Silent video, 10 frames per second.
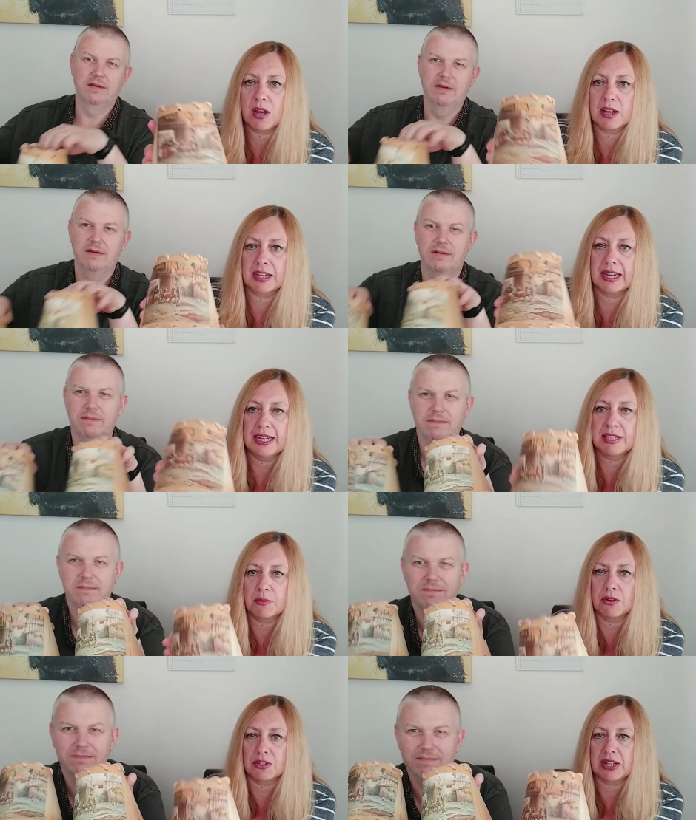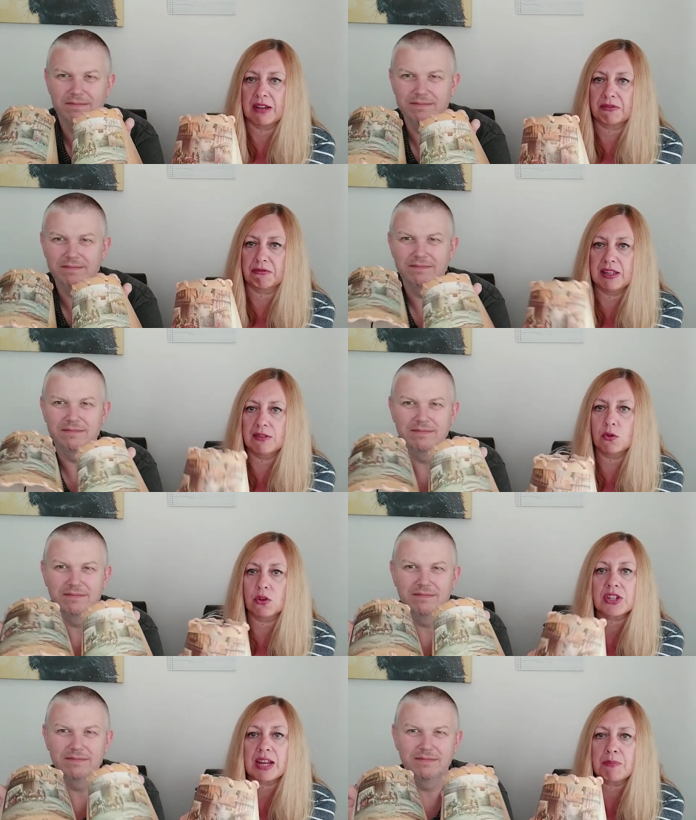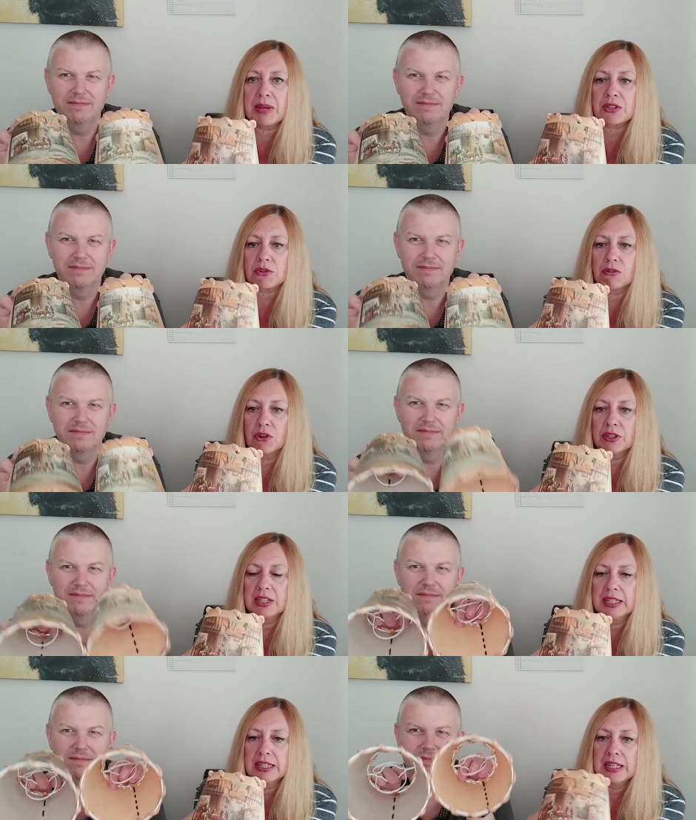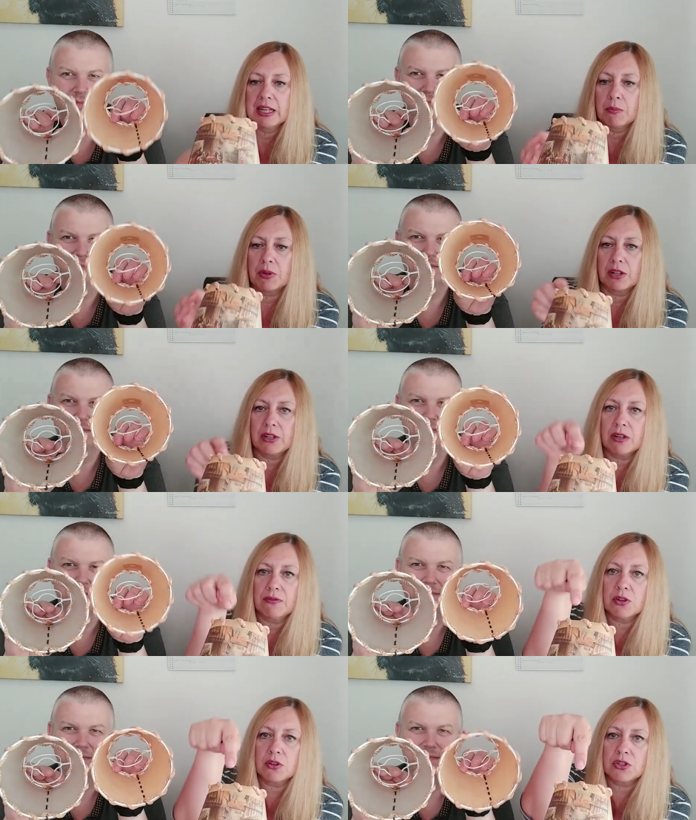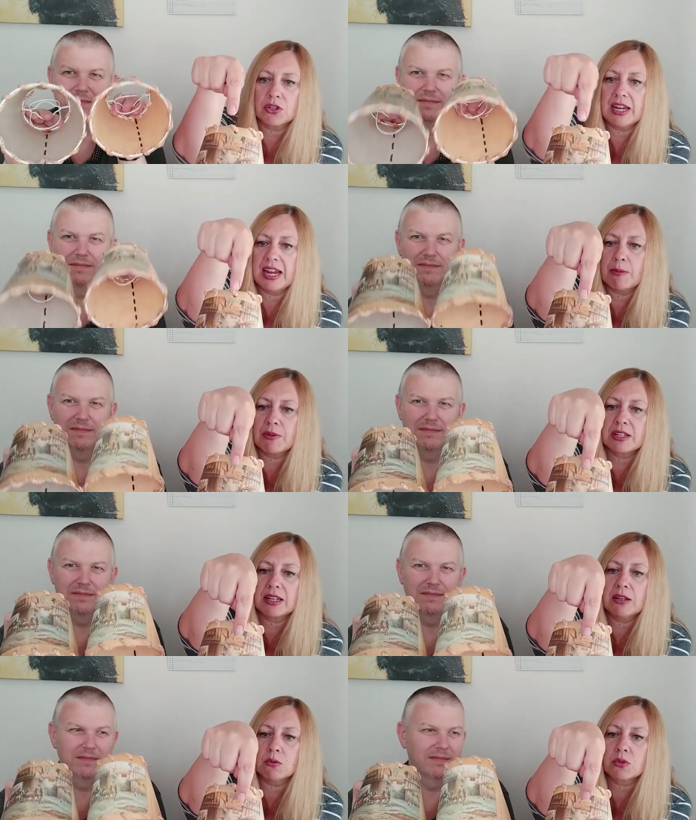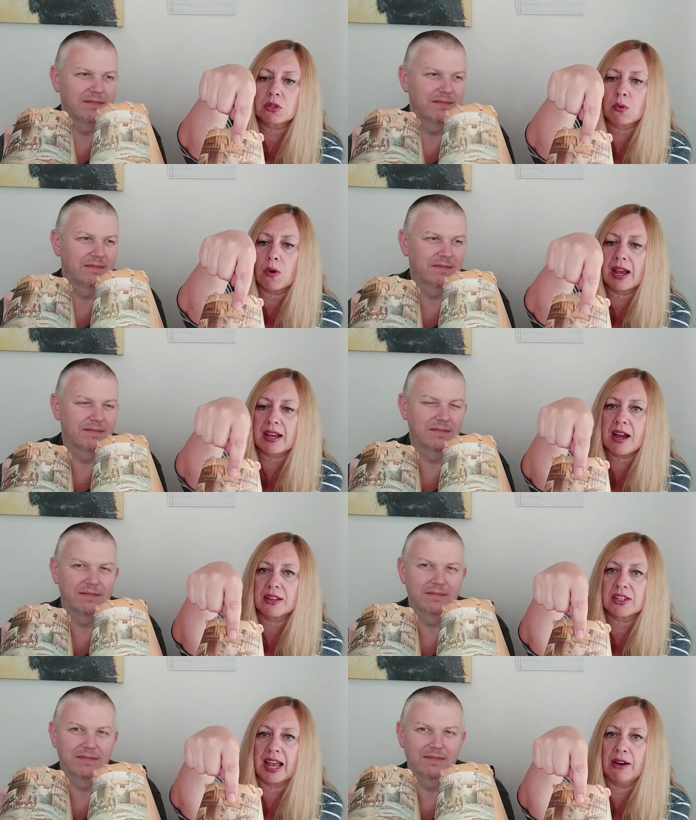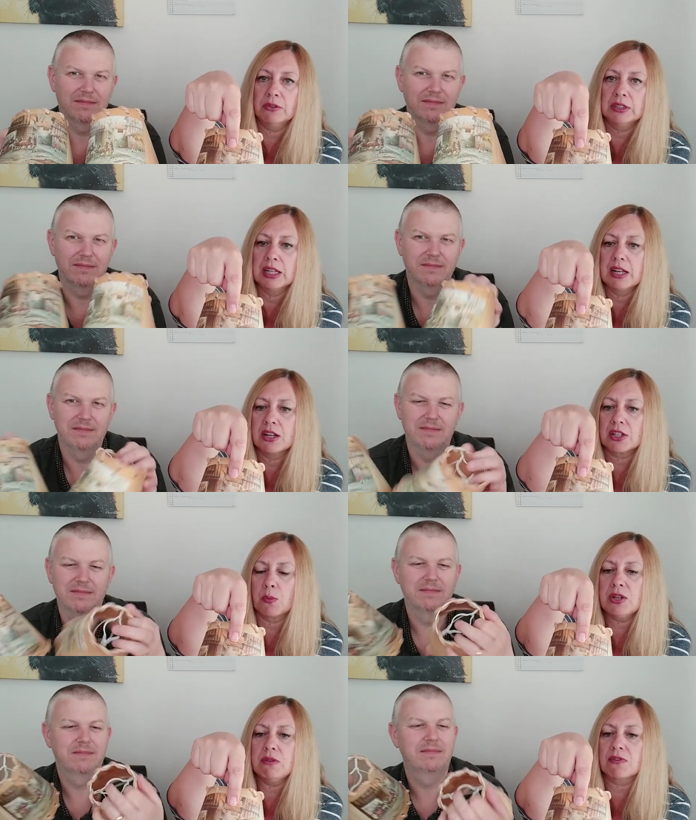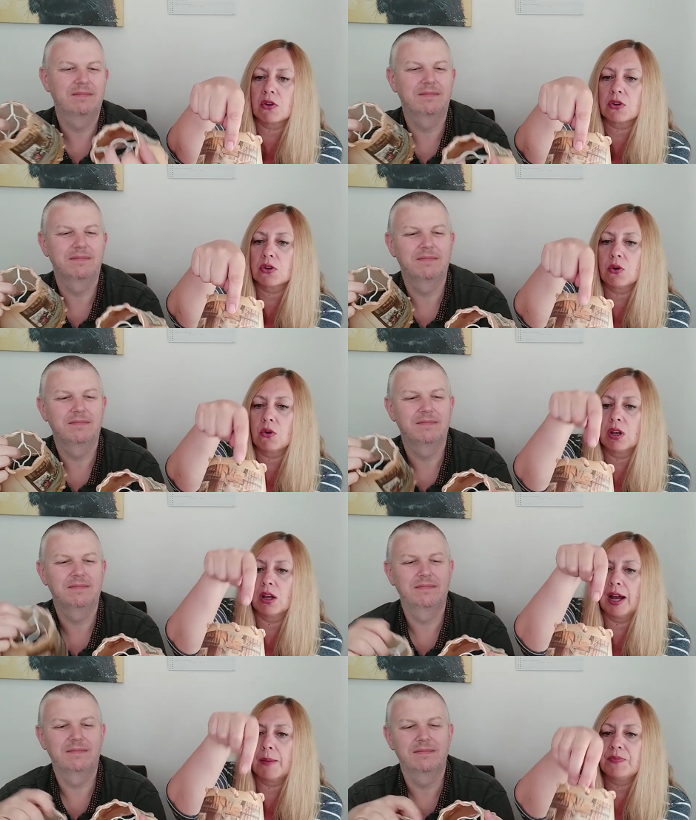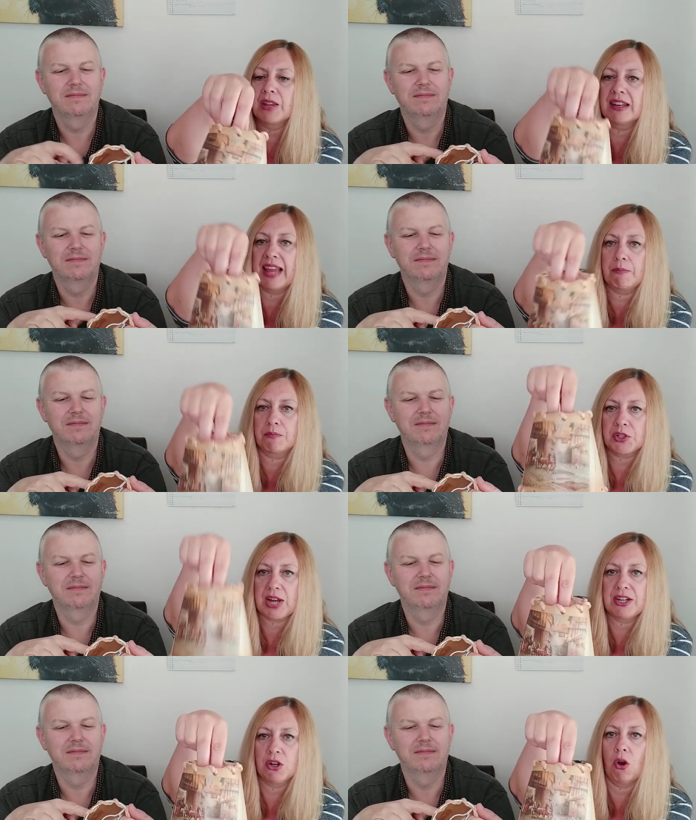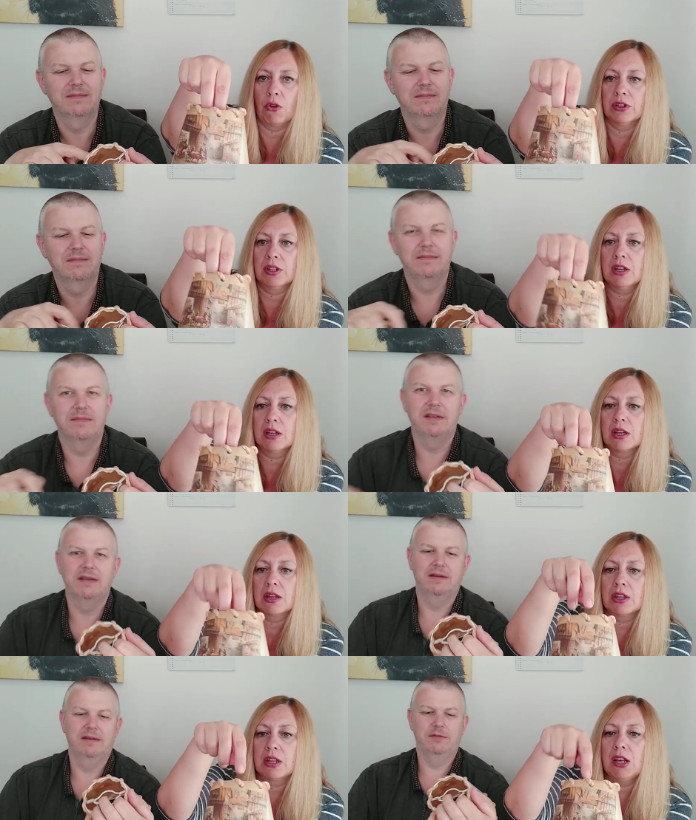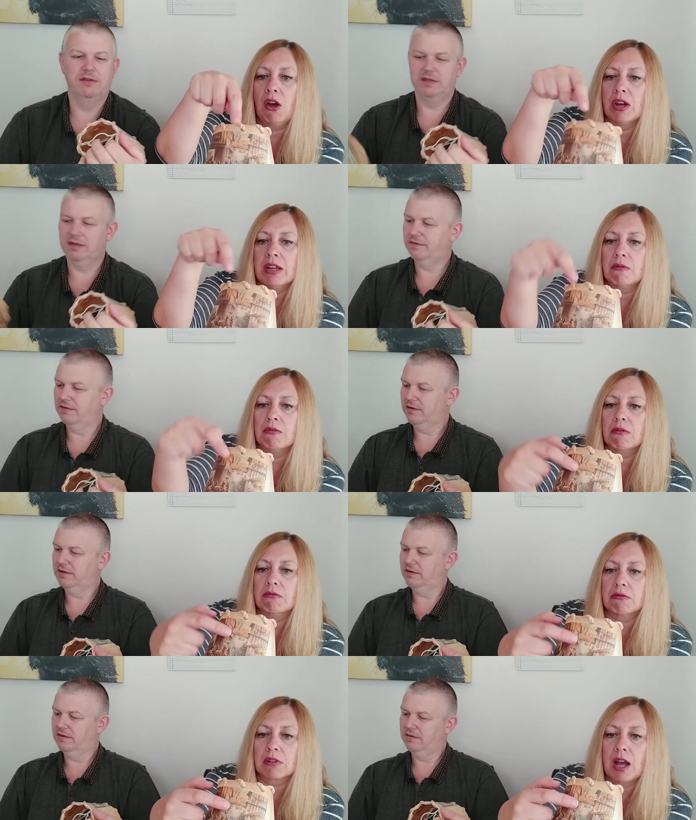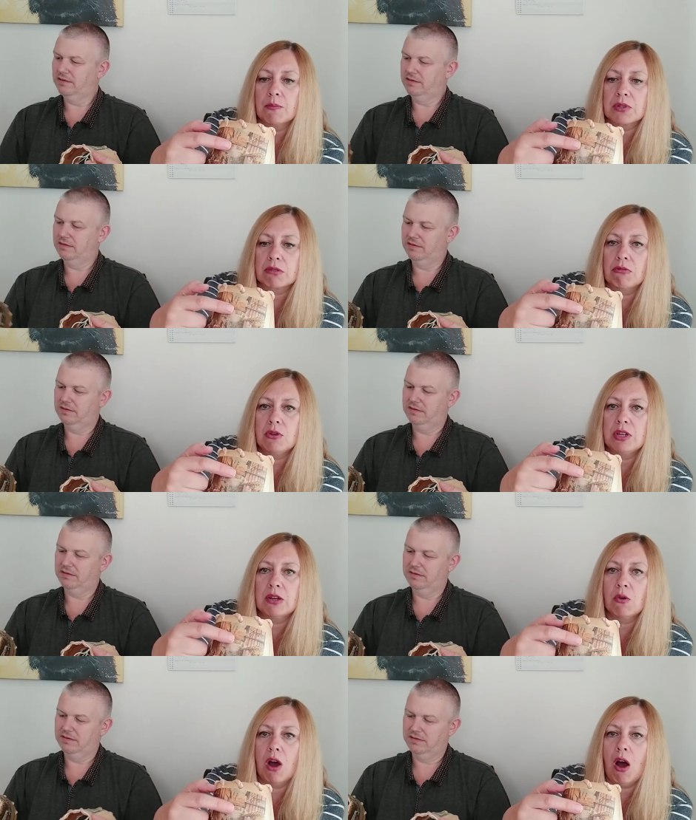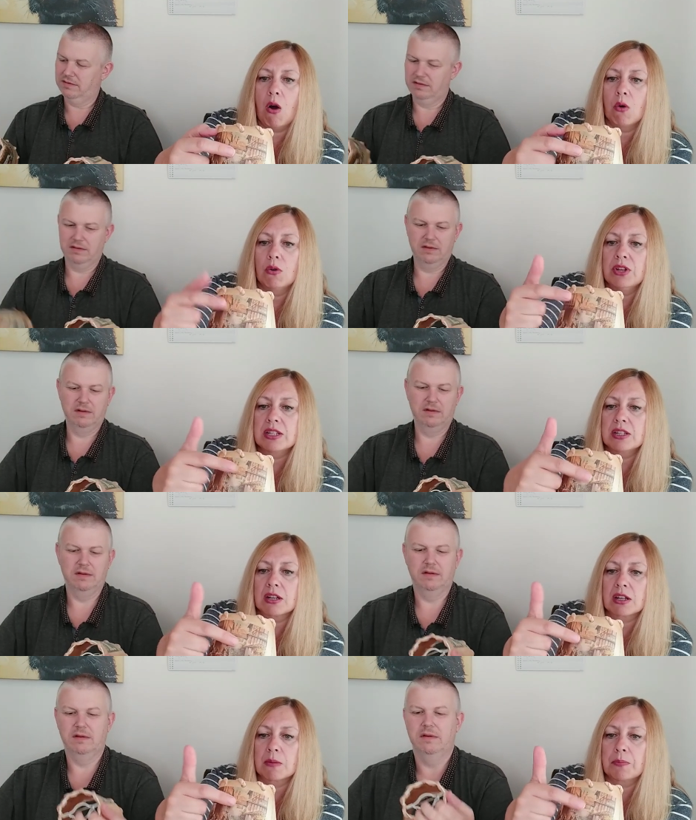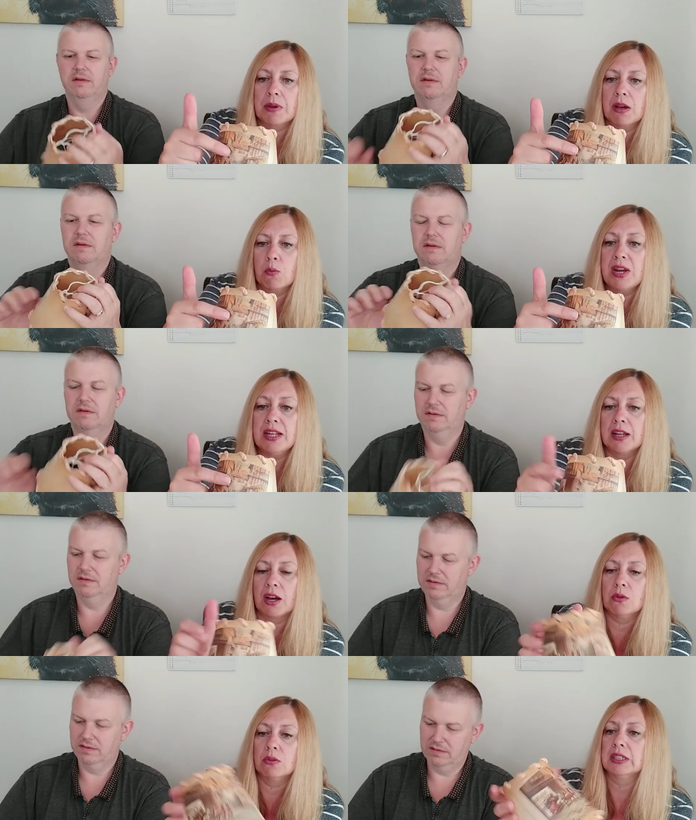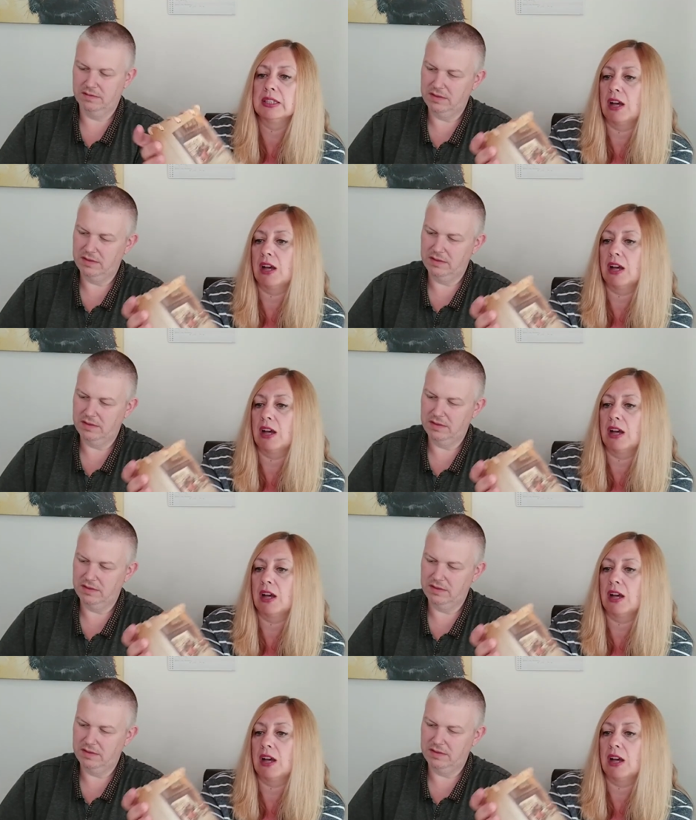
Speaker 1: quirky. So we've got a set of three. They've all got the same picture on, but I don't know if you can see here, but there's a little square cutout so when you've got your um, lampshade on, yeah, mm. the light can... comes through the little hole, and this is like a, a window,